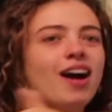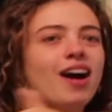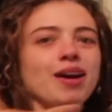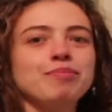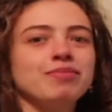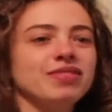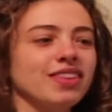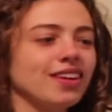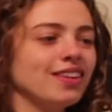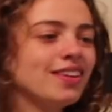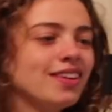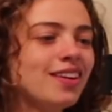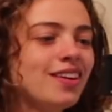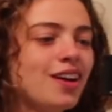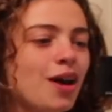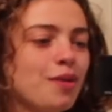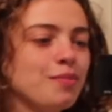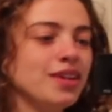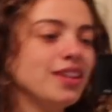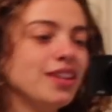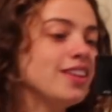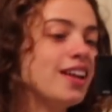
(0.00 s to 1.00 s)
I'm thinking
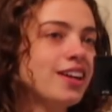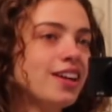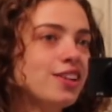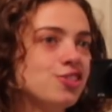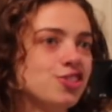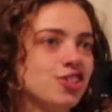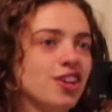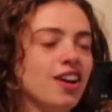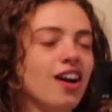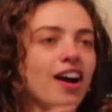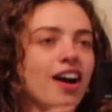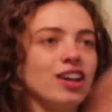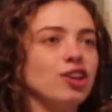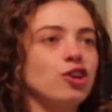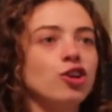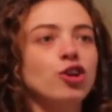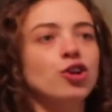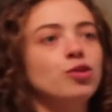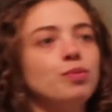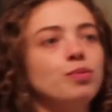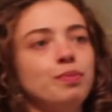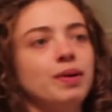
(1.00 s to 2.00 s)
I'm in nature. I
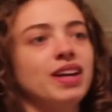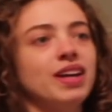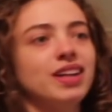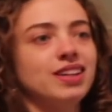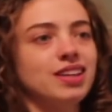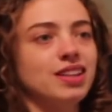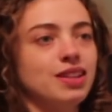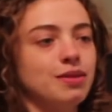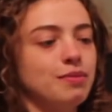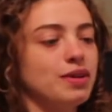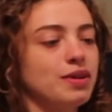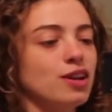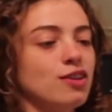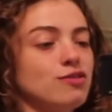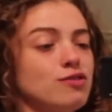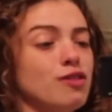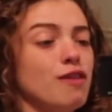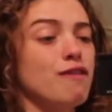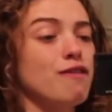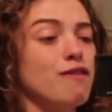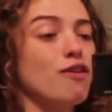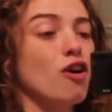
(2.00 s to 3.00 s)
could be in the middle of
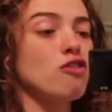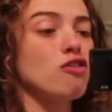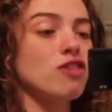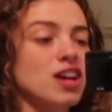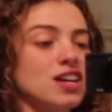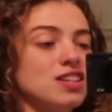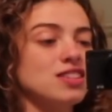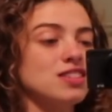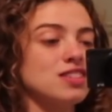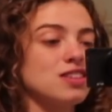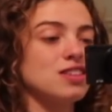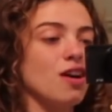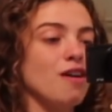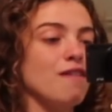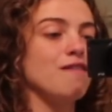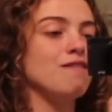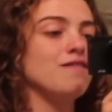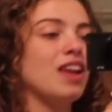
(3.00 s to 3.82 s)
a forest of